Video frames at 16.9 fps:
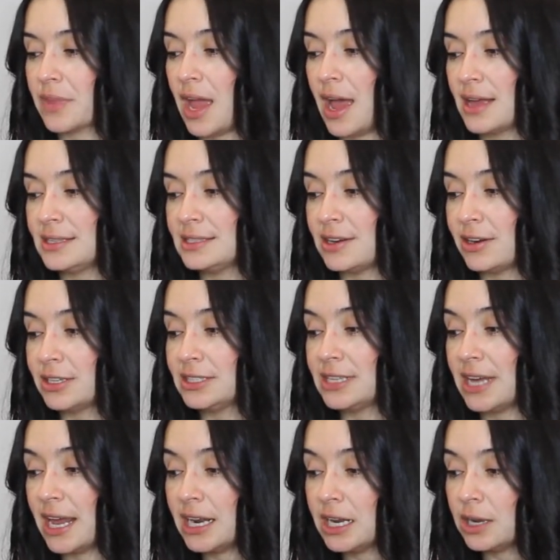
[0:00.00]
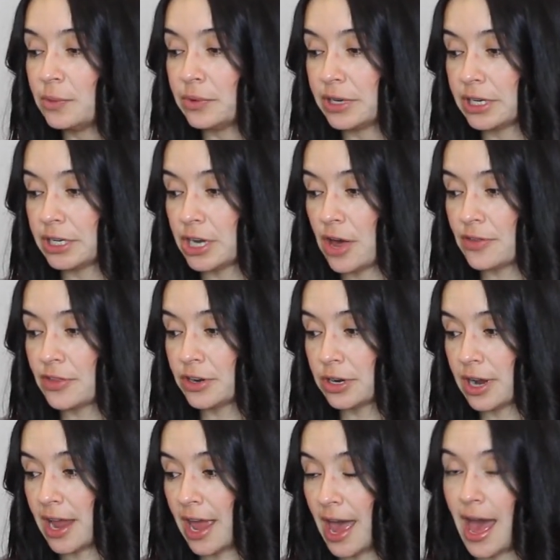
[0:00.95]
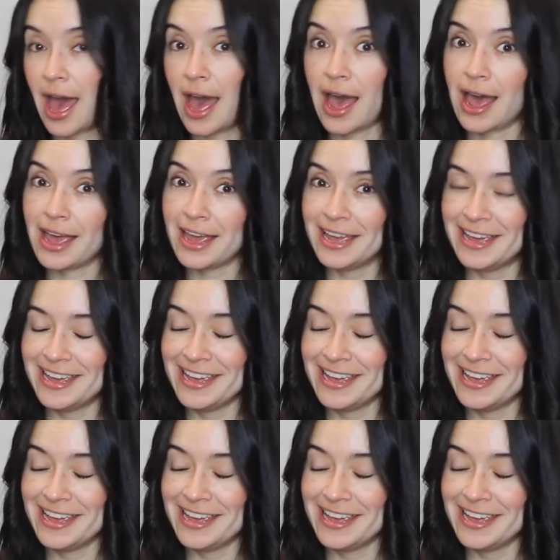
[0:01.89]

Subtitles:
I started dating with another guy.